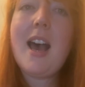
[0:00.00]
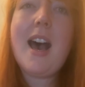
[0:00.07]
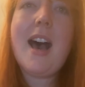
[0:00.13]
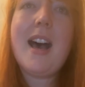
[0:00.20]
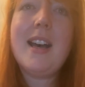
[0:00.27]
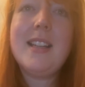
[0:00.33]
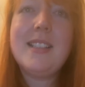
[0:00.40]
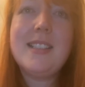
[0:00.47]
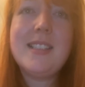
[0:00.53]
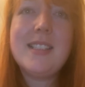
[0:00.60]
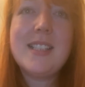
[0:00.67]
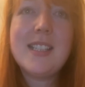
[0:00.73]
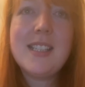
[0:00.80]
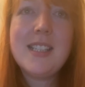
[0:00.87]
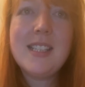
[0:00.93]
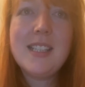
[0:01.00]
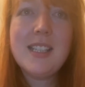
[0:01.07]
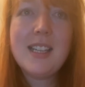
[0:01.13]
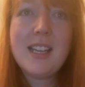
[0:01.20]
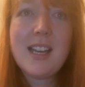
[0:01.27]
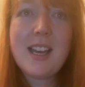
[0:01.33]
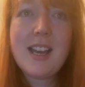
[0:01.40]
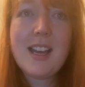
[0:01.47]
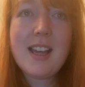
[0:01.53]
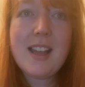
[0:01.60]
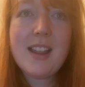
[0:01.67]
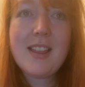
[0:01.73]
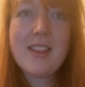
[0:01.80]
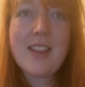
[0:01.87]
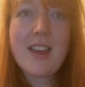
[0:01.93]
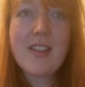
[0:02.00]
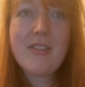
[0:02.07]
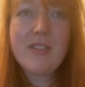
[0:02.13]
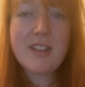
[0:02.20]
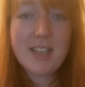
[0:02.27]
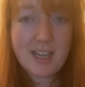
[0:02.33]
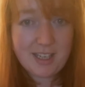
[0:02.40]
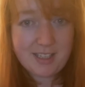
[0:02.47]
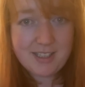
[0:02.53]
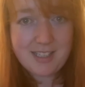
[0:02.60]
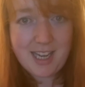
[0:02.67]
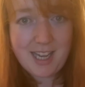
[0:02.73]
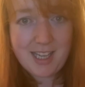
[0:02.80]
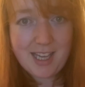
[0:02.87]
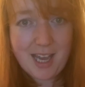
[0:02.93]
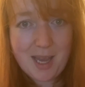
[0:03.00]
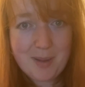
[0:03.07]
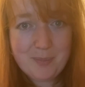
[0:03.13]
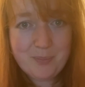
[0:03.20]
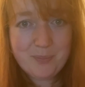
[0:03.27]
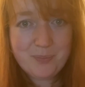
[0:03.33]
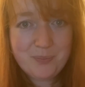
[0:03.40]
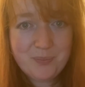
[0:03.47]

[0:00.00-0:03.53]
And then the next day came.